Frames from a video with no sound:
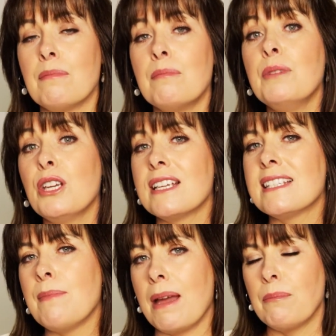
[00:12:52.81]

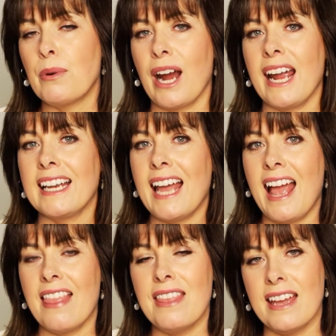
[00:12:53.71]
mucous membrane,
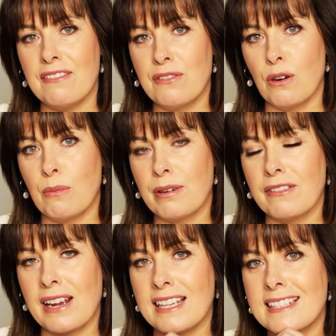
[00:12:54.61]
and therefore
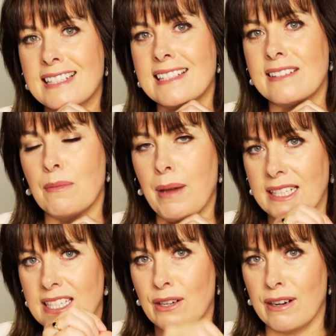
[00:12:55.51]
prevents the
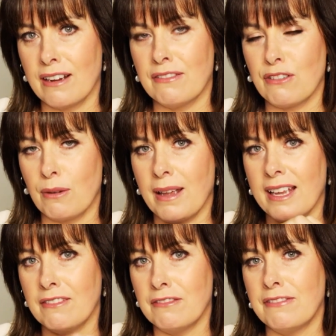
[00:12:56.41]
bacteria from
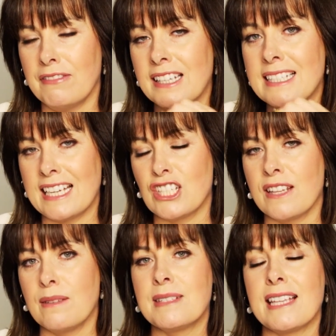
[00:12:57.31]

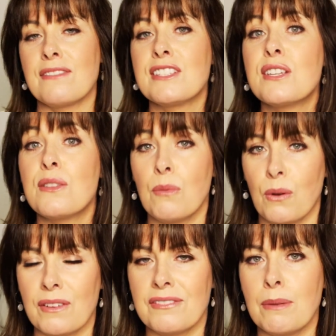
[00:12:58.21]
attaching themselves to the
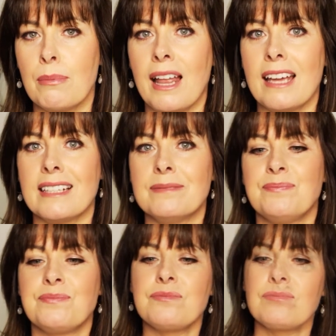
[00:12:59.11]
wall of your bladder.
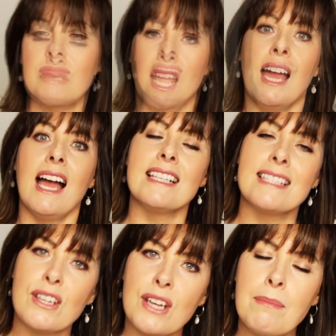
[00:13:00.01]
And
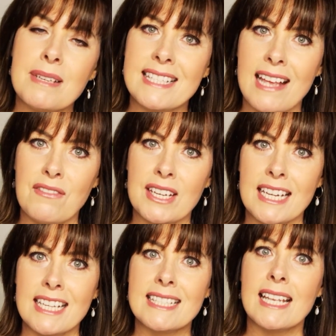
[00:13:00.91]
so number seven
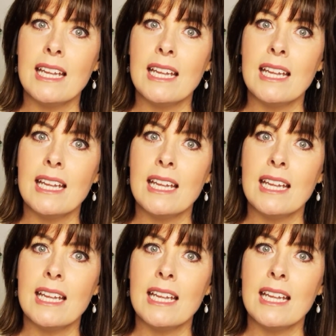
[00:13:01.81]
is